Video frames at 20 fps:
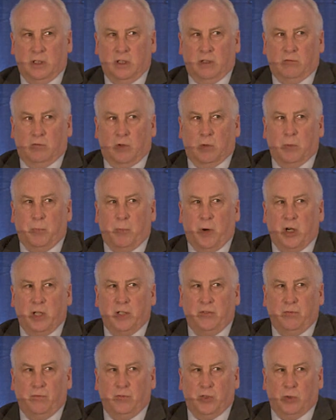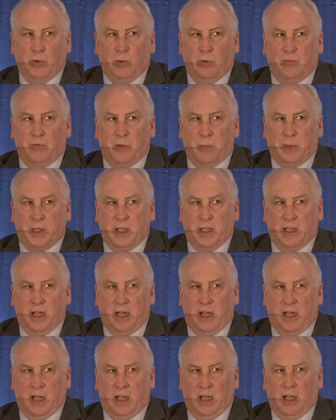From the point of view of the
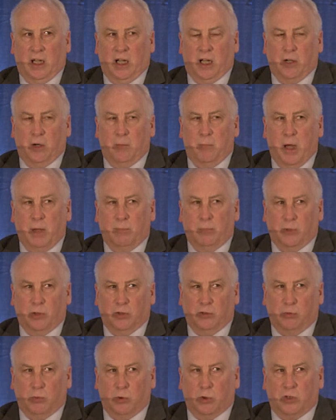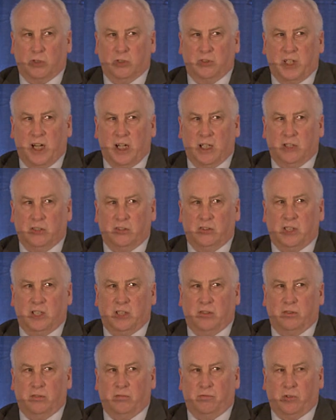P&A and our members working tirelessly
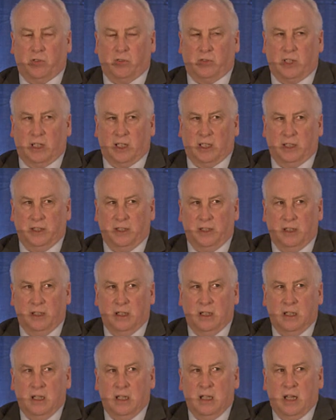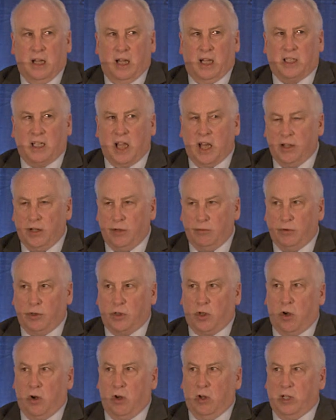on the front line, I cannot
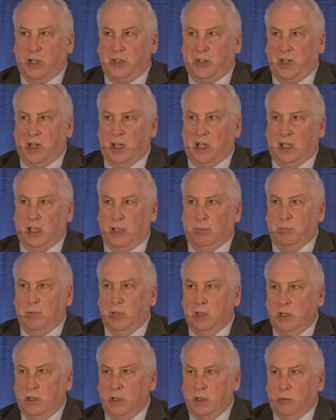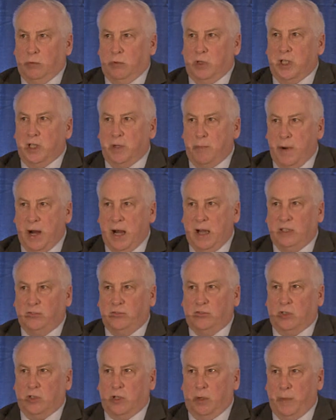recall a time when the
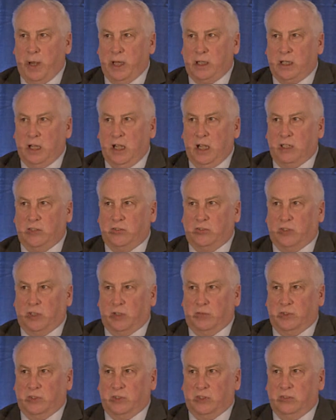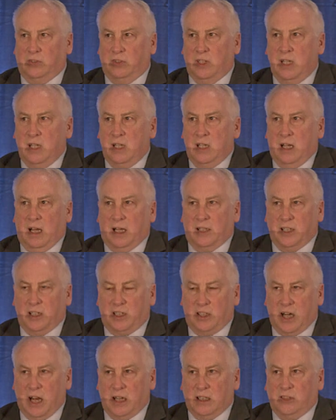demands on our mental health services and the
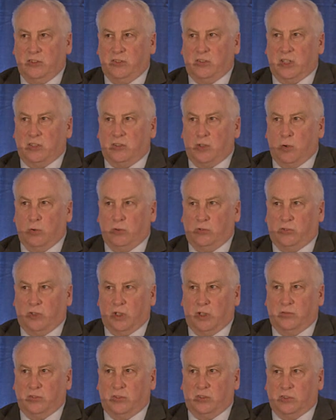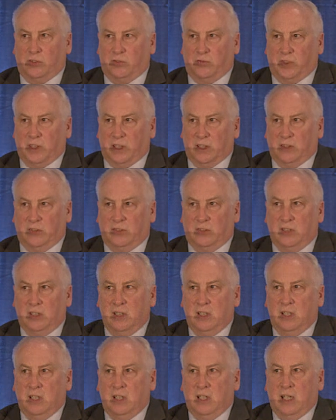challenge that those services face
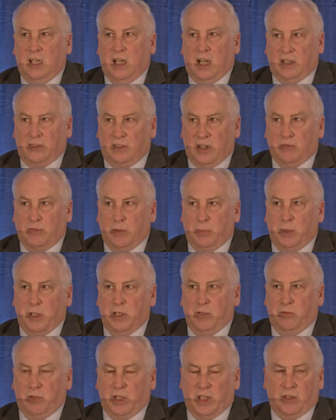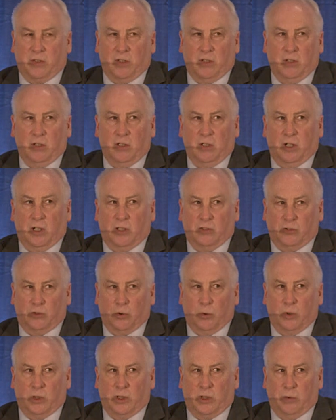has ever been greater or
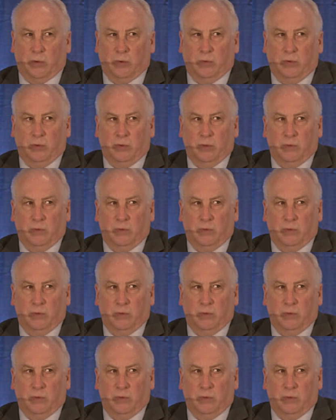so acute.